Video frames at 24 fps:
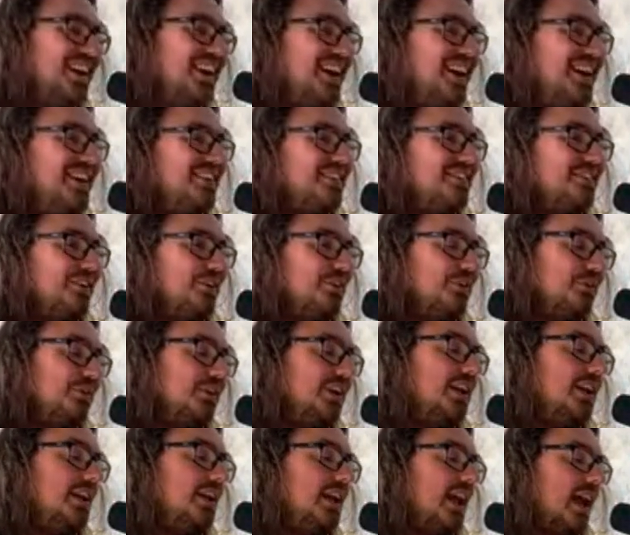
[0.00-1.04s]
Mm-hmm. So
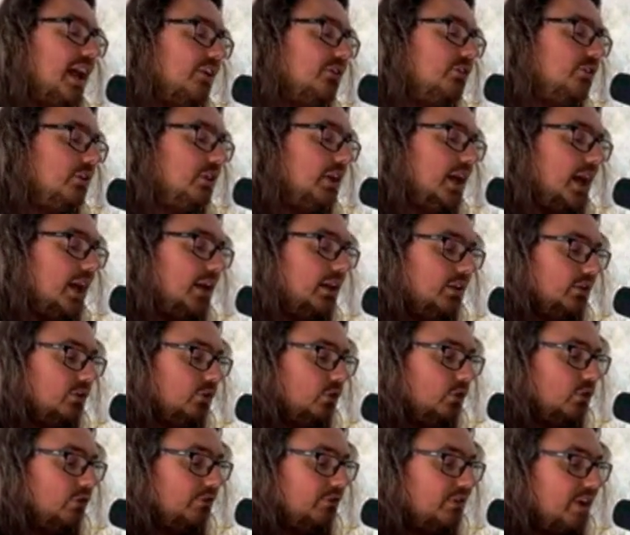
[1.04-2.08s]
yes, you can
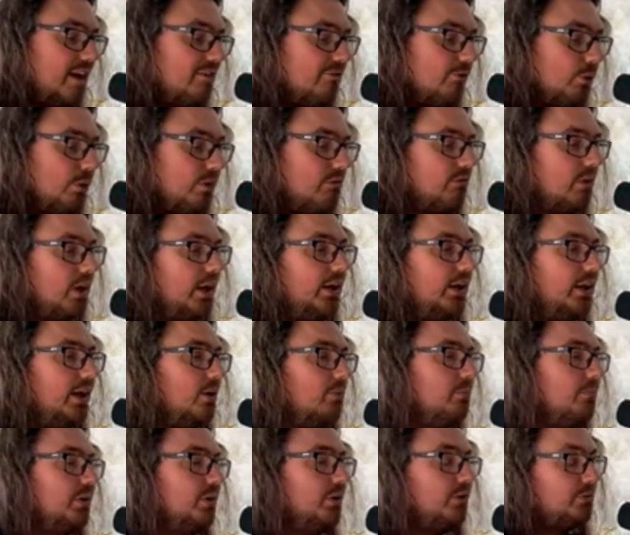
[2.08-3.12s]
sort of narrow it right
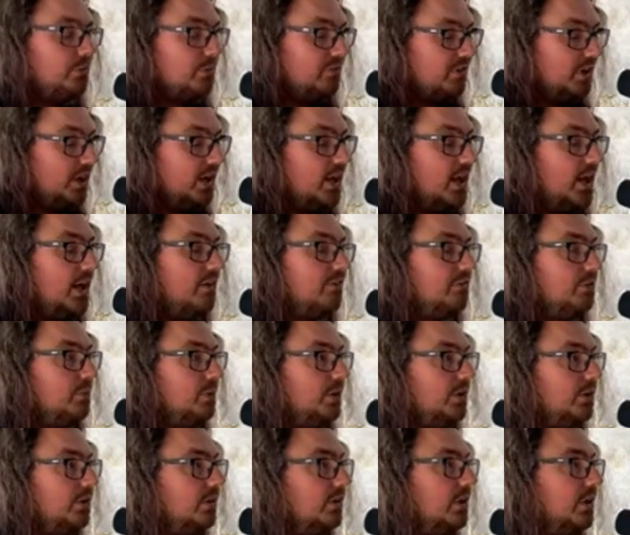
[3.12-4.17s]
down, but you have to be very careful
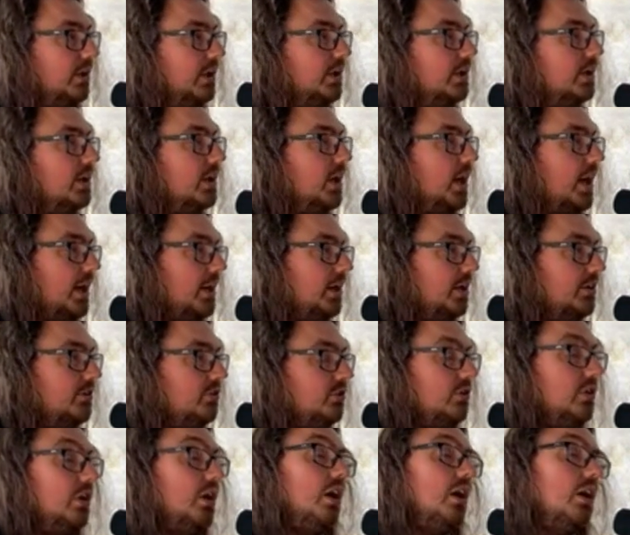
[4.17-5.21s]
when you're doing it. And
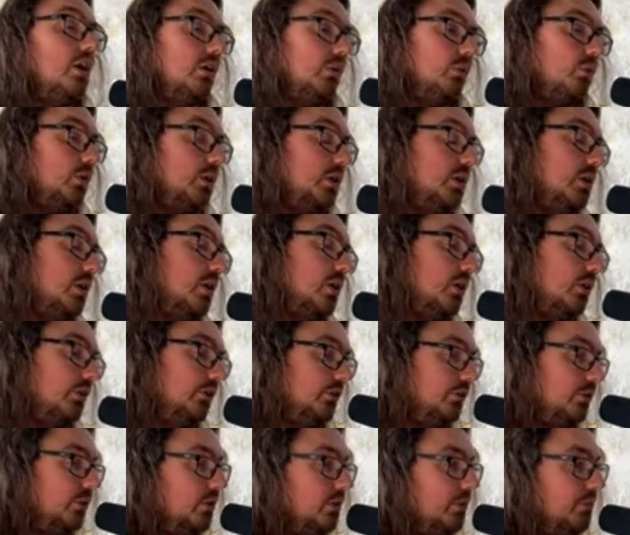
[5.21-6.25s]
what you
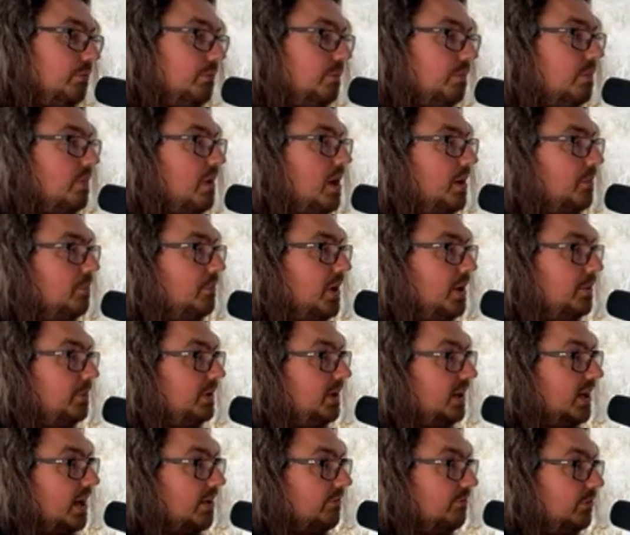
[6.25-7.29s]
can't do on
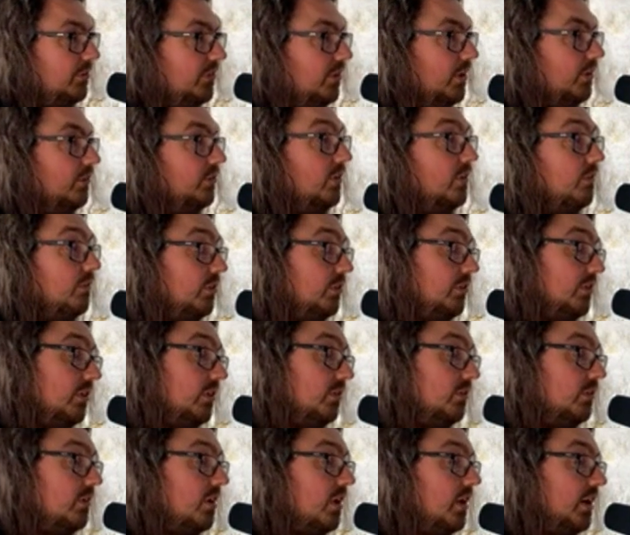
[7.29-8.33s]
pay-per-click advertising, obviously,
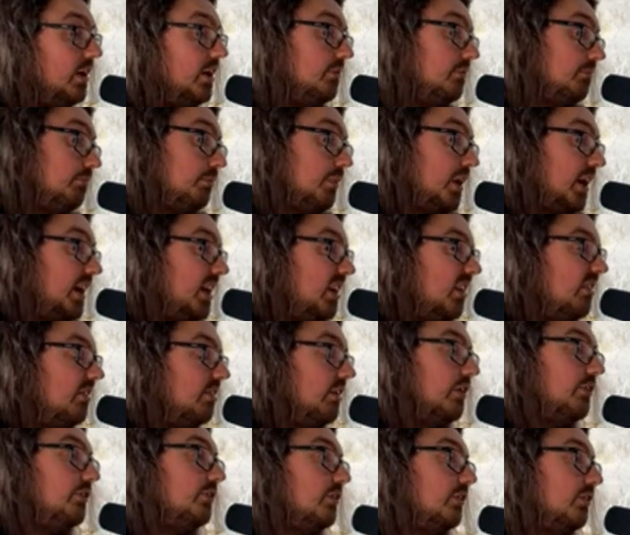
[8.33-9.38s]
is target by
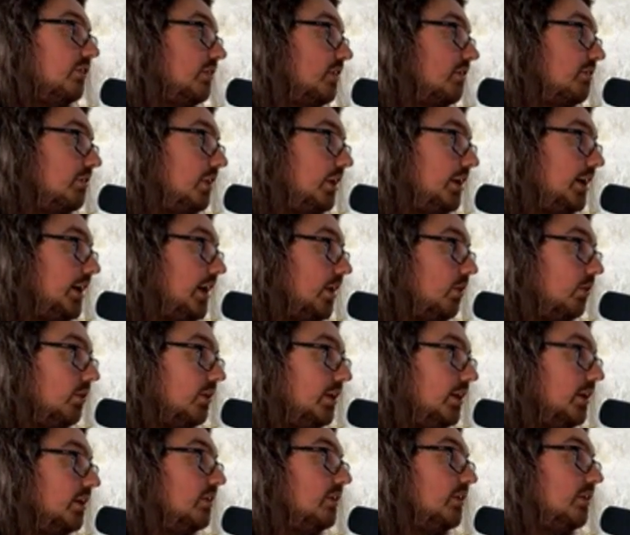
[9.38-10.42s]
interest and stuff like you can on
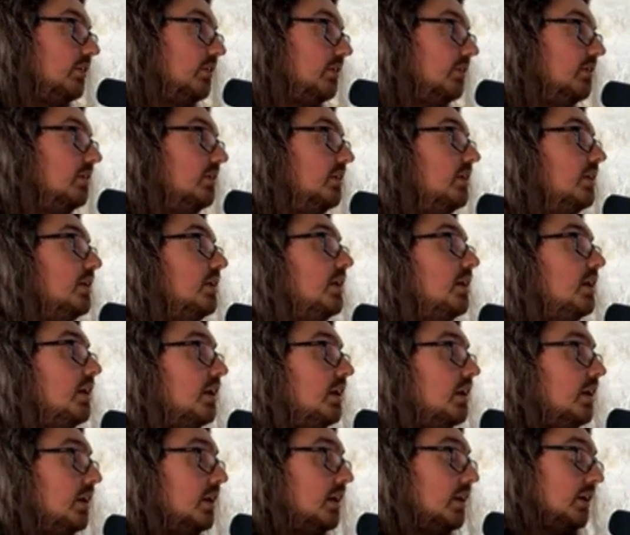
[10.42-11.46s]
LinkedIn
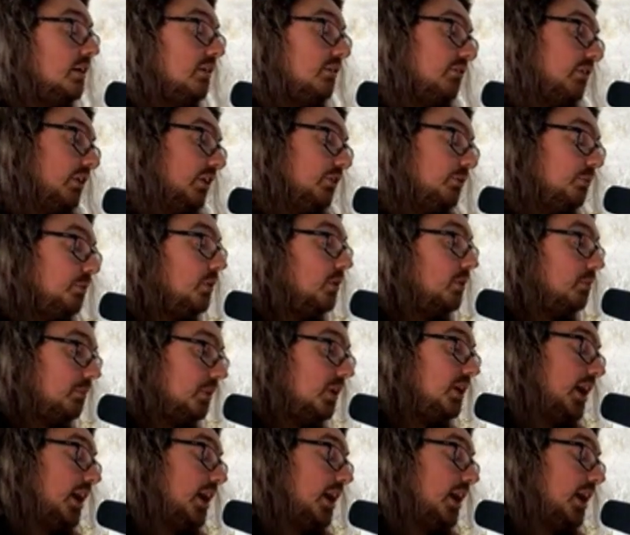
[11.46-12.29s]
and Facebook. Right.